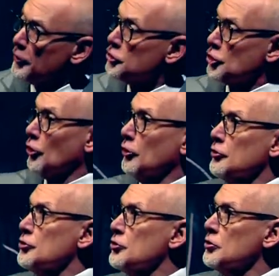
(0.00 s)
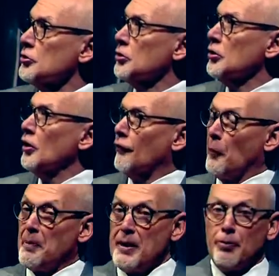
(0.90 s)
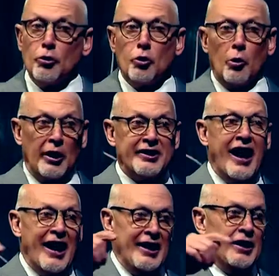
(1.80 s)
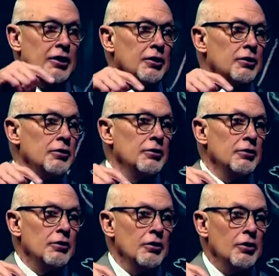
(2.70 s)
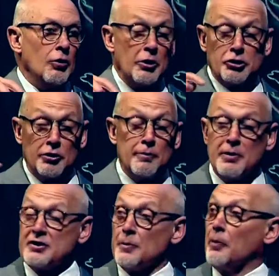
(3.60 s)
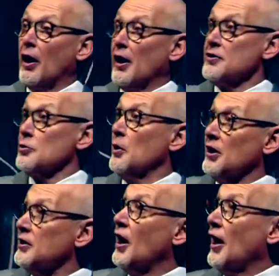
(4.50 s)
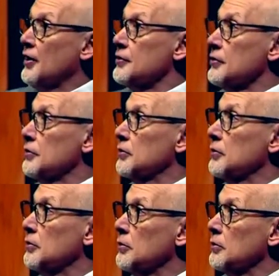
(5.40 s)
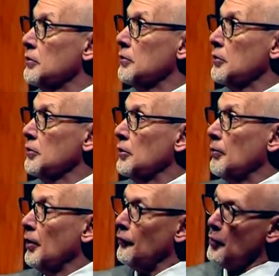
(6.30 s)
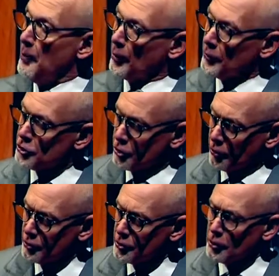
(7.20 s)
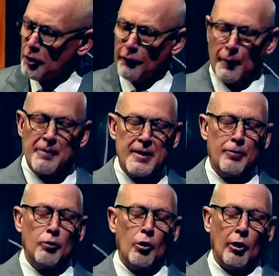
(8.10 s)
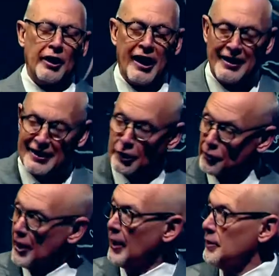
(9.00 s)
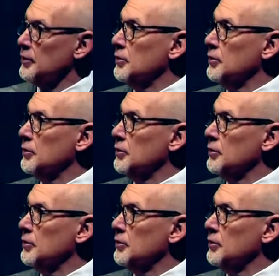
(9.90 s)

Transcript: a church for people who are dying, we shouldn't be surprised when it dies. But if we build a church for people who are not here yet,